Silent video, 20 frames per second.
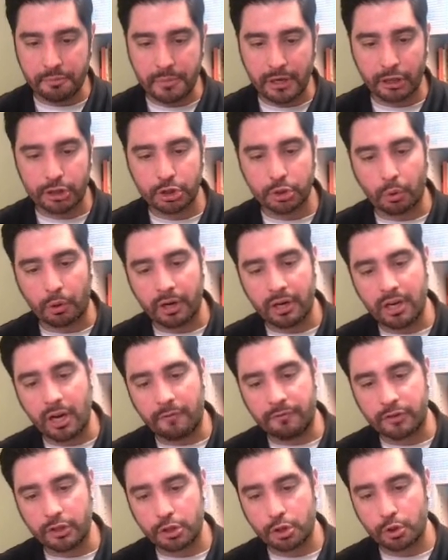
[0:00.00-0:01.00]
me a short
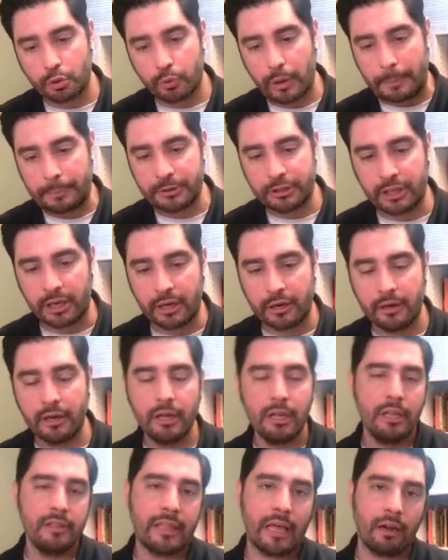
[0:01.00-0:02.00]
enough description
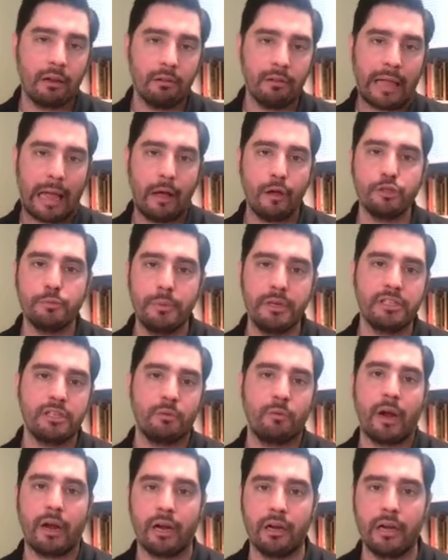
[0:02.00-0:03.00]
that allows me to
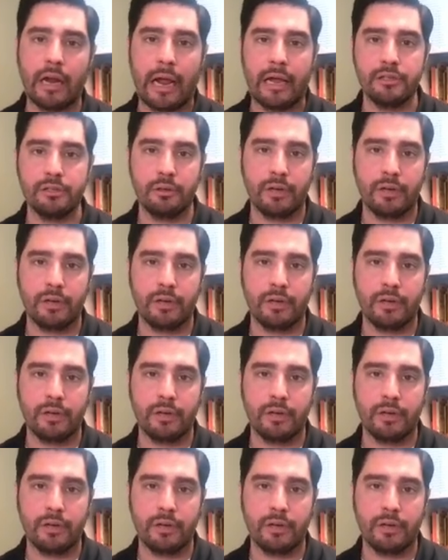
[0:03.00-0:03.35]
recognize,